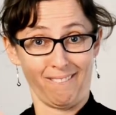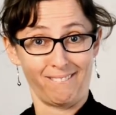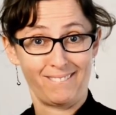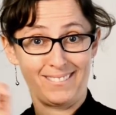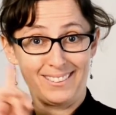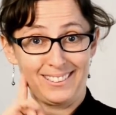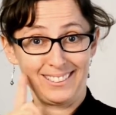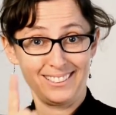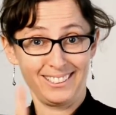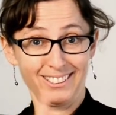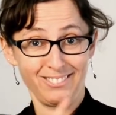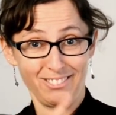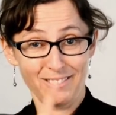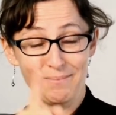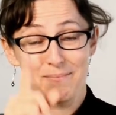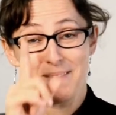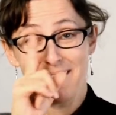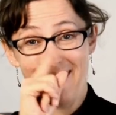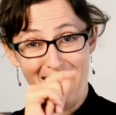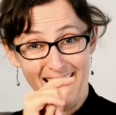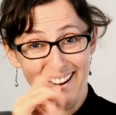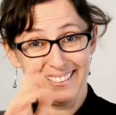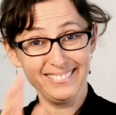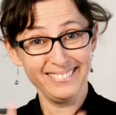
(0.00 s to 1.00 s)
Our resident
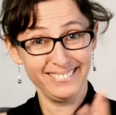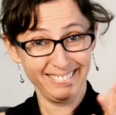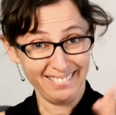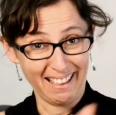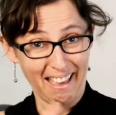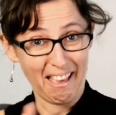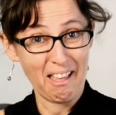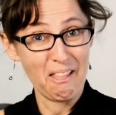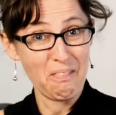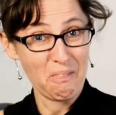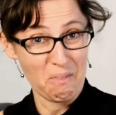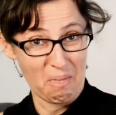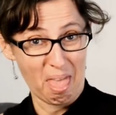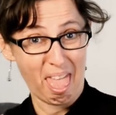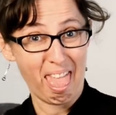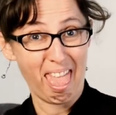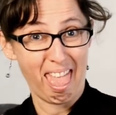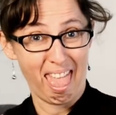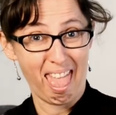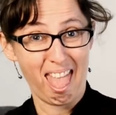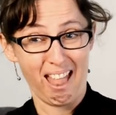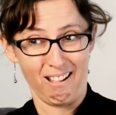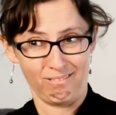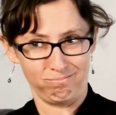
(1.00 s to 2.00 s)
GP, Leonora,
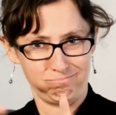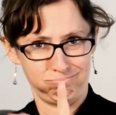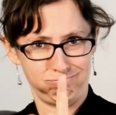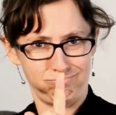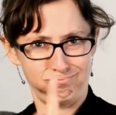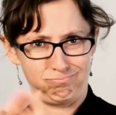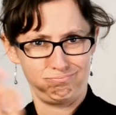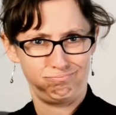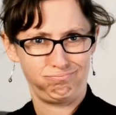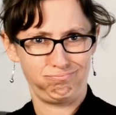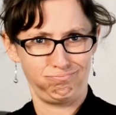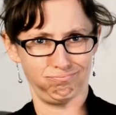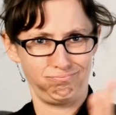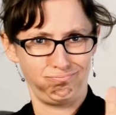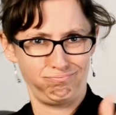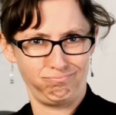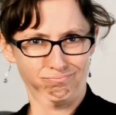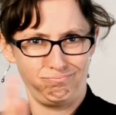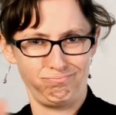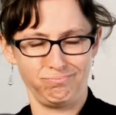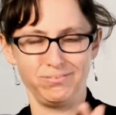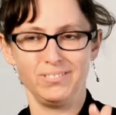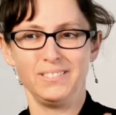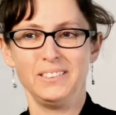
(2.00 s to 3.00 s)
provides a health program